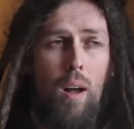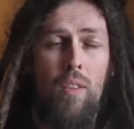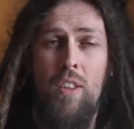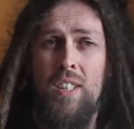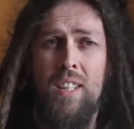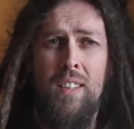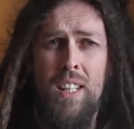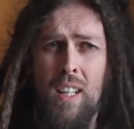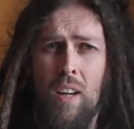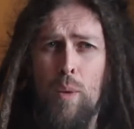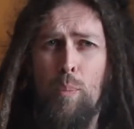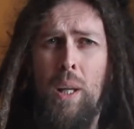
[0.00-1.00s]
this
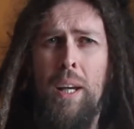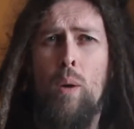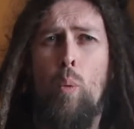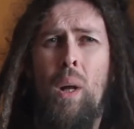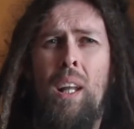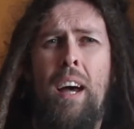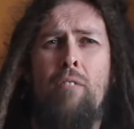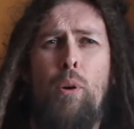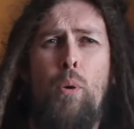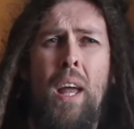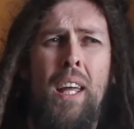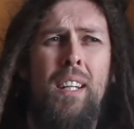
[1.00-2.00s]
other player will have
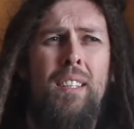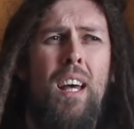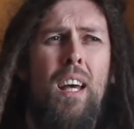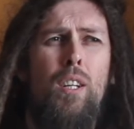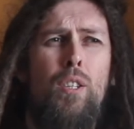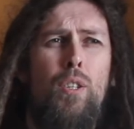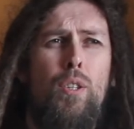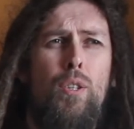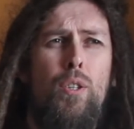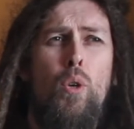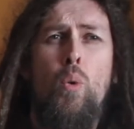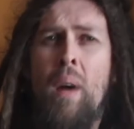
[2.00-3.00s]
created
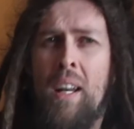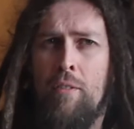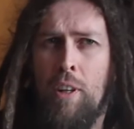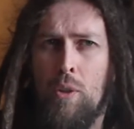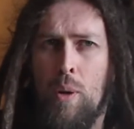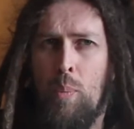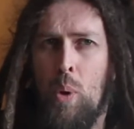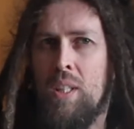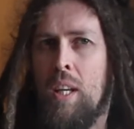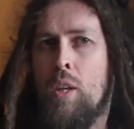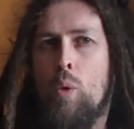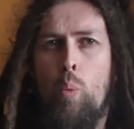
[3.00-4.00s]
too many victory points
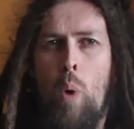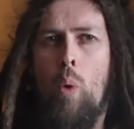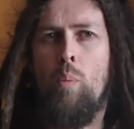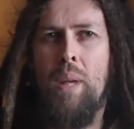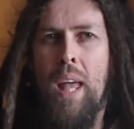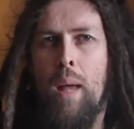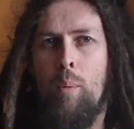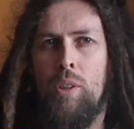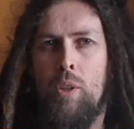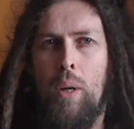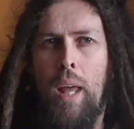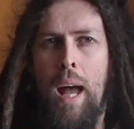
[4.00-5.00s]
and you won't be able
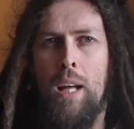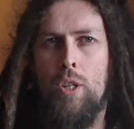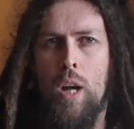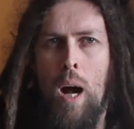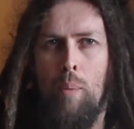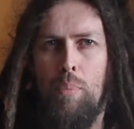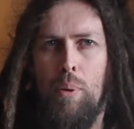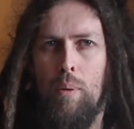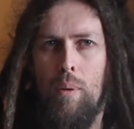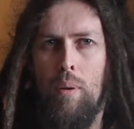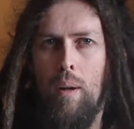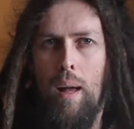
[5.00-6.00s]
to catch up.
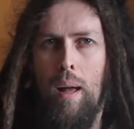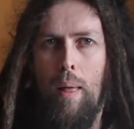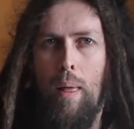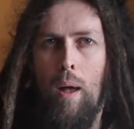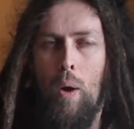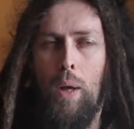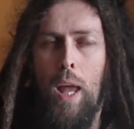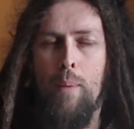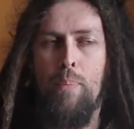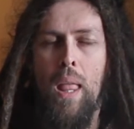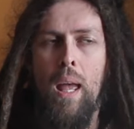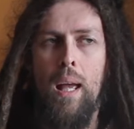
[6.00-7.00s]

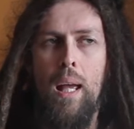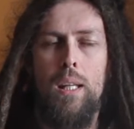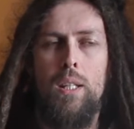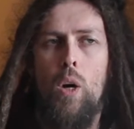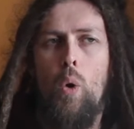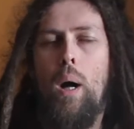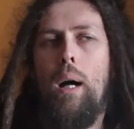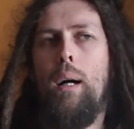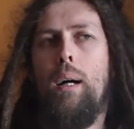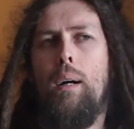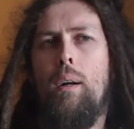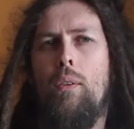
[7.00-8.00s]
Okay? So,
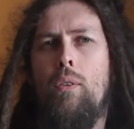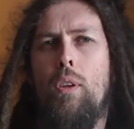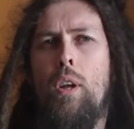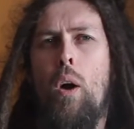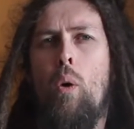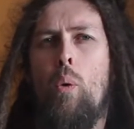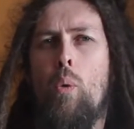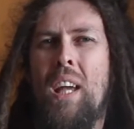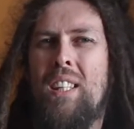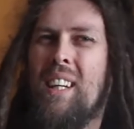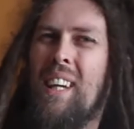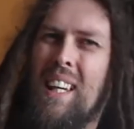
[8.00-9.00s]

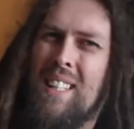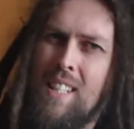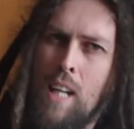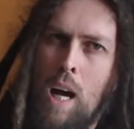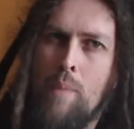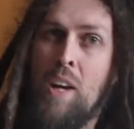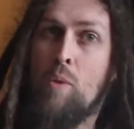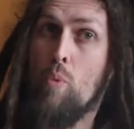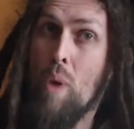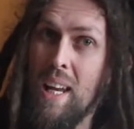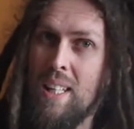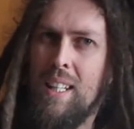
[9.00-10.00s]
racing against time and
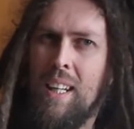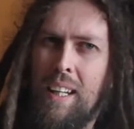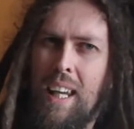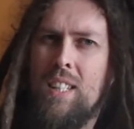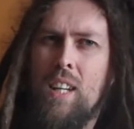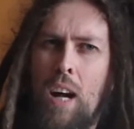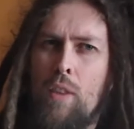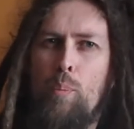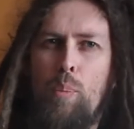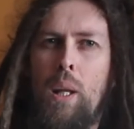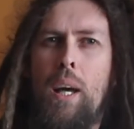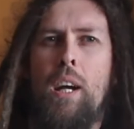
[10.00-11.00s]
racing against other
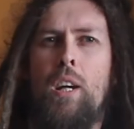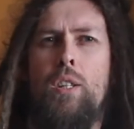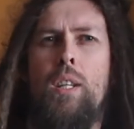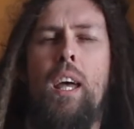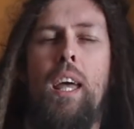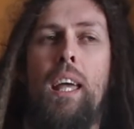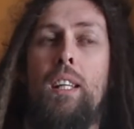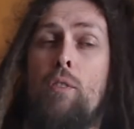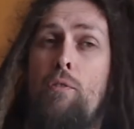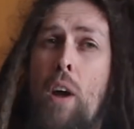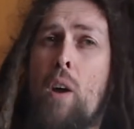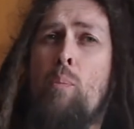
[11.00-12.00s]
players is a
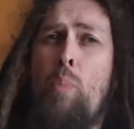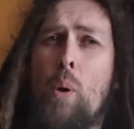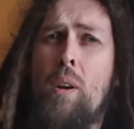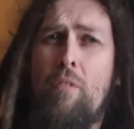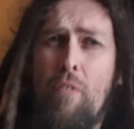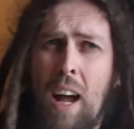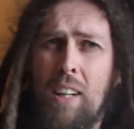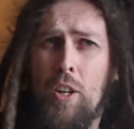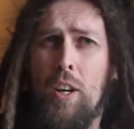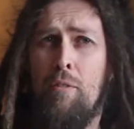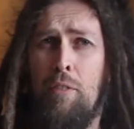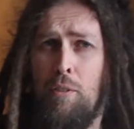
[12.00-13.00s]
very important factor
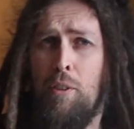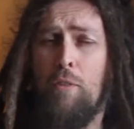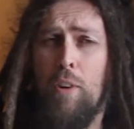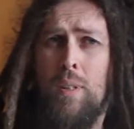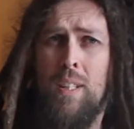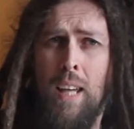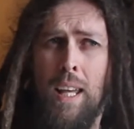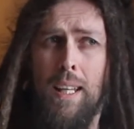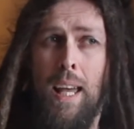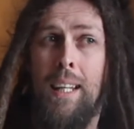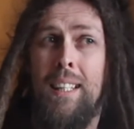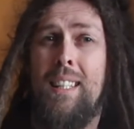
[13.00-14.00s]
in 51st State,
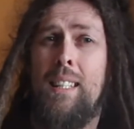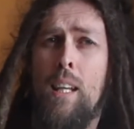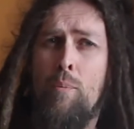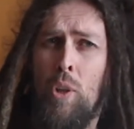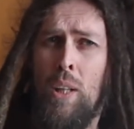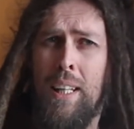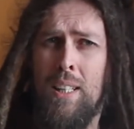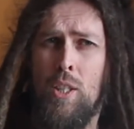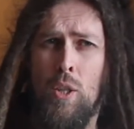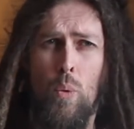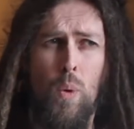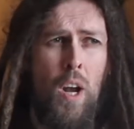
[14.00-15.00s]
and it stimulates
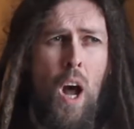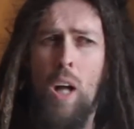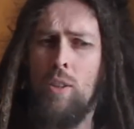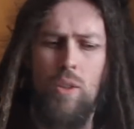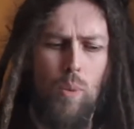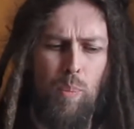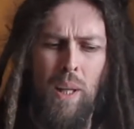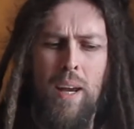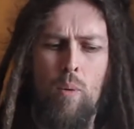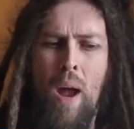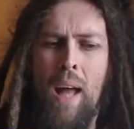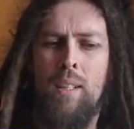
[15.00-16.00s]
you not to play
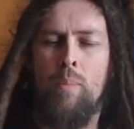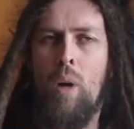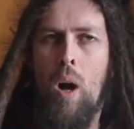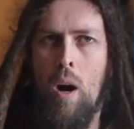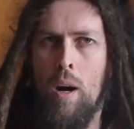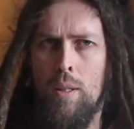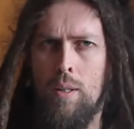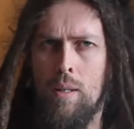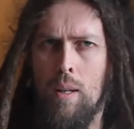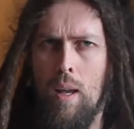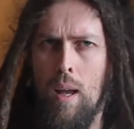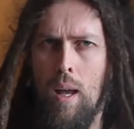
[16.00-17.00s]
random
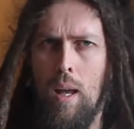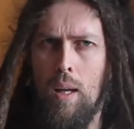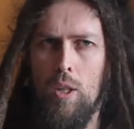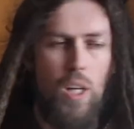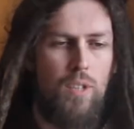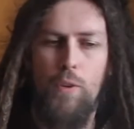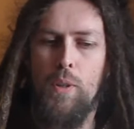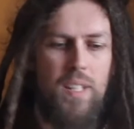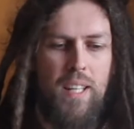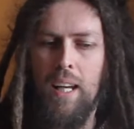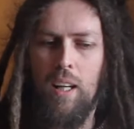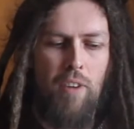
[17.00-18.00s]
cards just for the
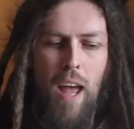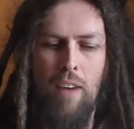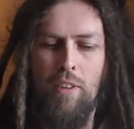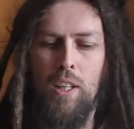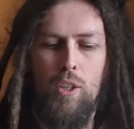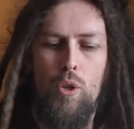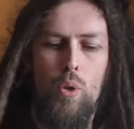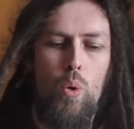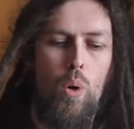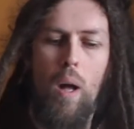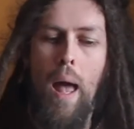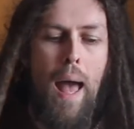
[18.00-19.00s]
sake of having
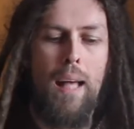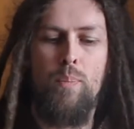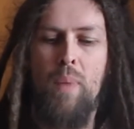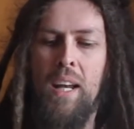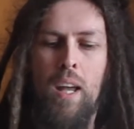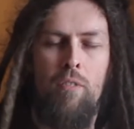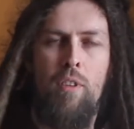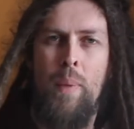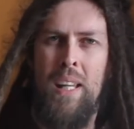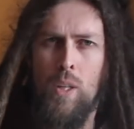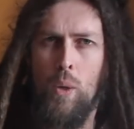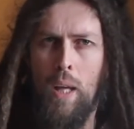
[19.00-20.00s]
as many of them
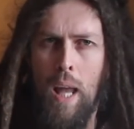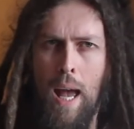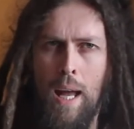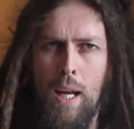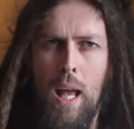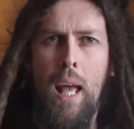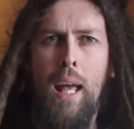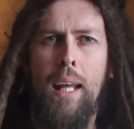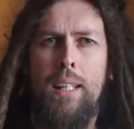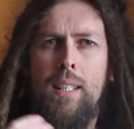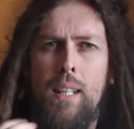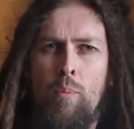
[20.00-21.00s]
as you can.
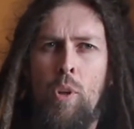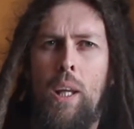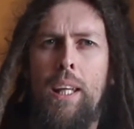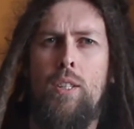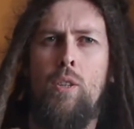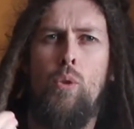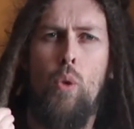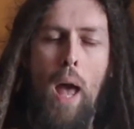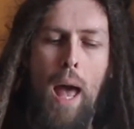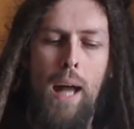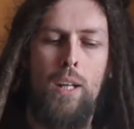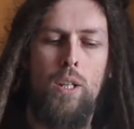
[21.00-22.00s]
It stimulates you to
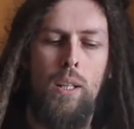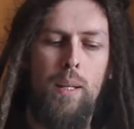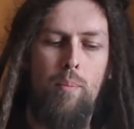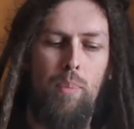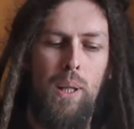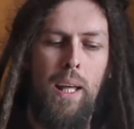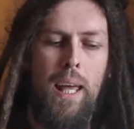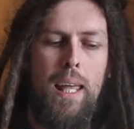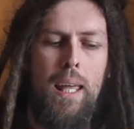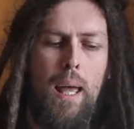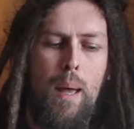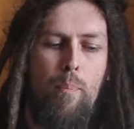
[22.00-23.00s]
actually
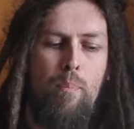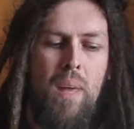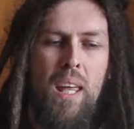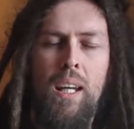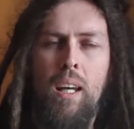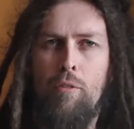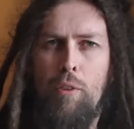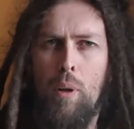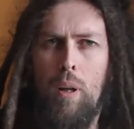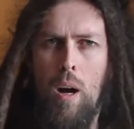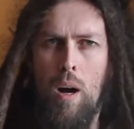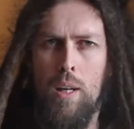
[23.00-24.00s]
play meaningful
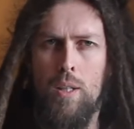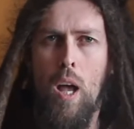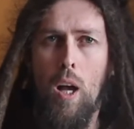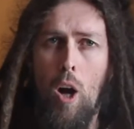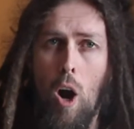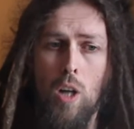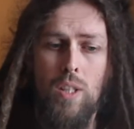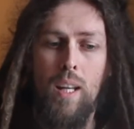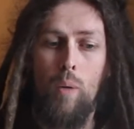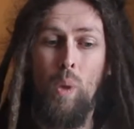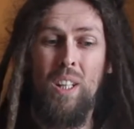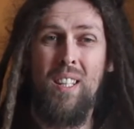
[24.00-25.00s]
cards, cards
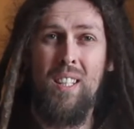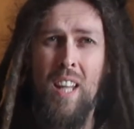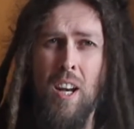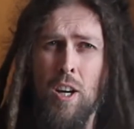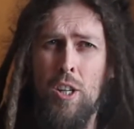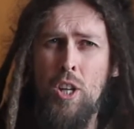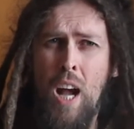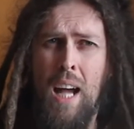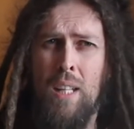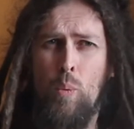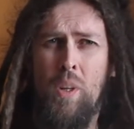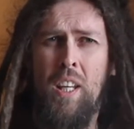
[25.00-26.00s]
that will
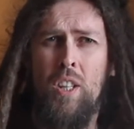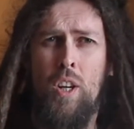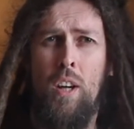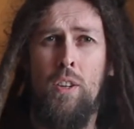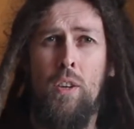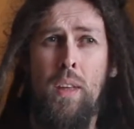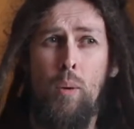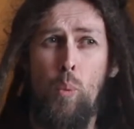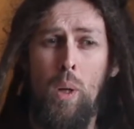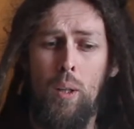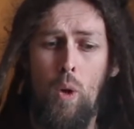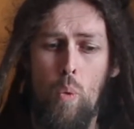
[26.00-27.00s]
synergize with each other, that
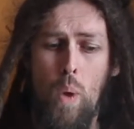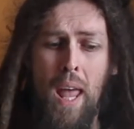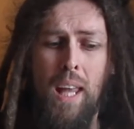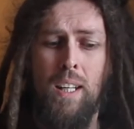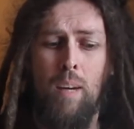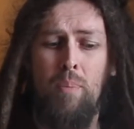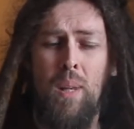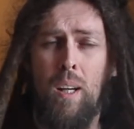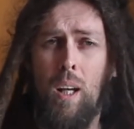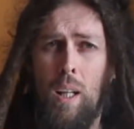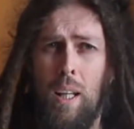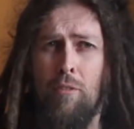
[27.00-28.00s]
will create a
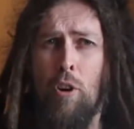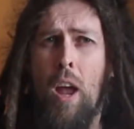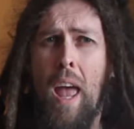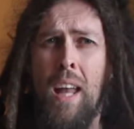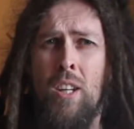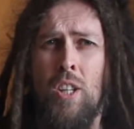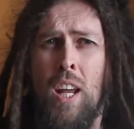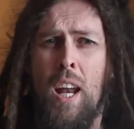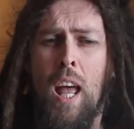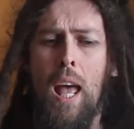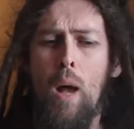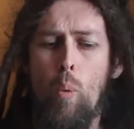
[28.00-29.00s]
clever
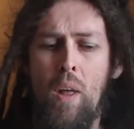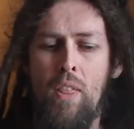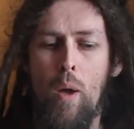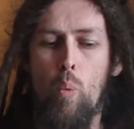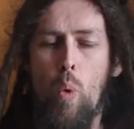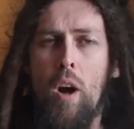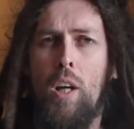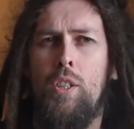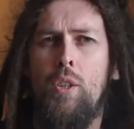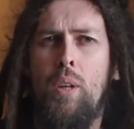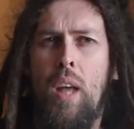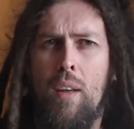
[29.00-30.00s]
engine when they work
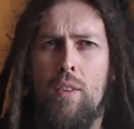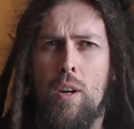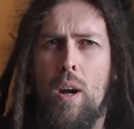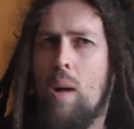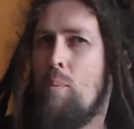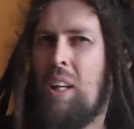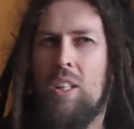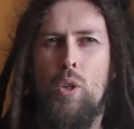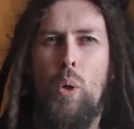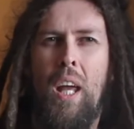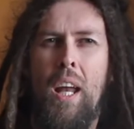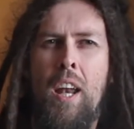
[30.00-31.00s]
together, because
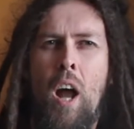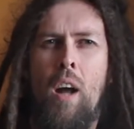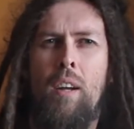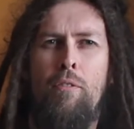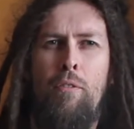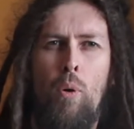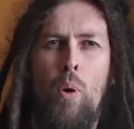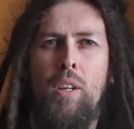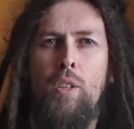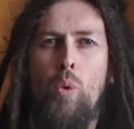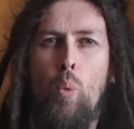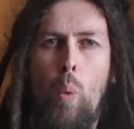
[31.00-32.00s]
you cannot
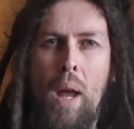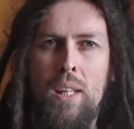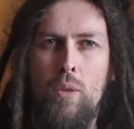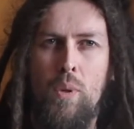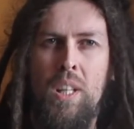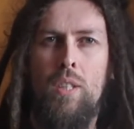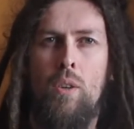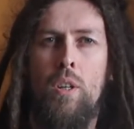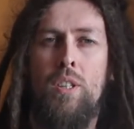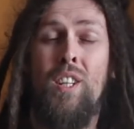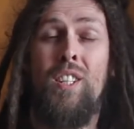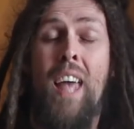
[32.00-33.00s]
afford to waste
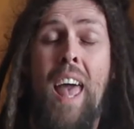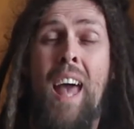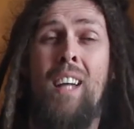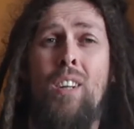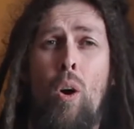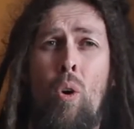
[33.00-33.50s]
resources and